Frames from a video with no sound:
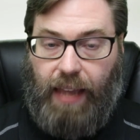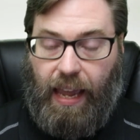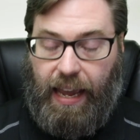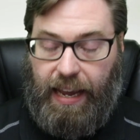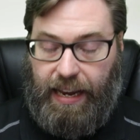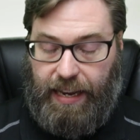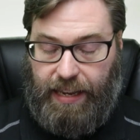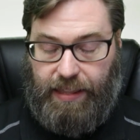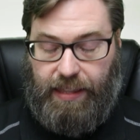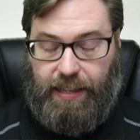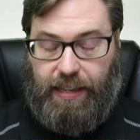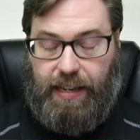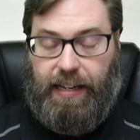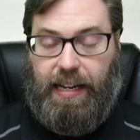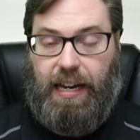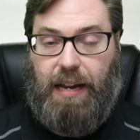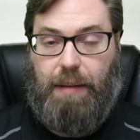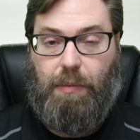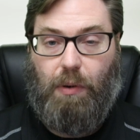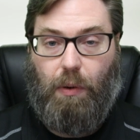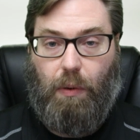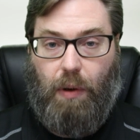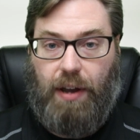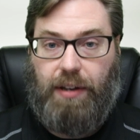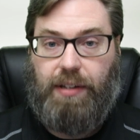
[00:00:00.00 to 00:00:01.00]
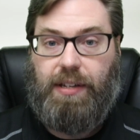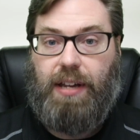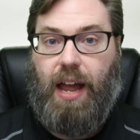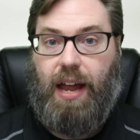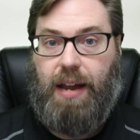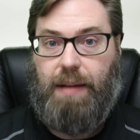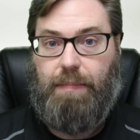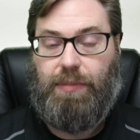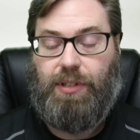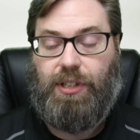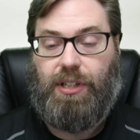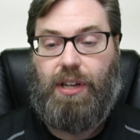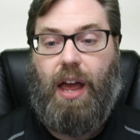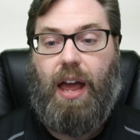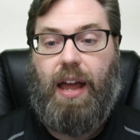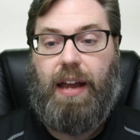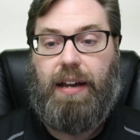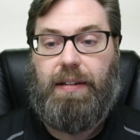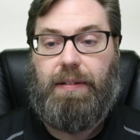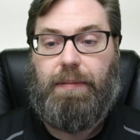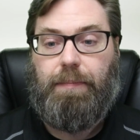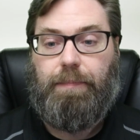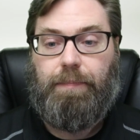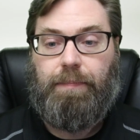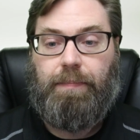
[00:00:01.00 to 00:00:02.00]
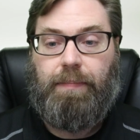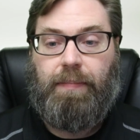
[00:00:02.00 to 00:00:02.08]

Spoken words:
in the Kyma runtime side.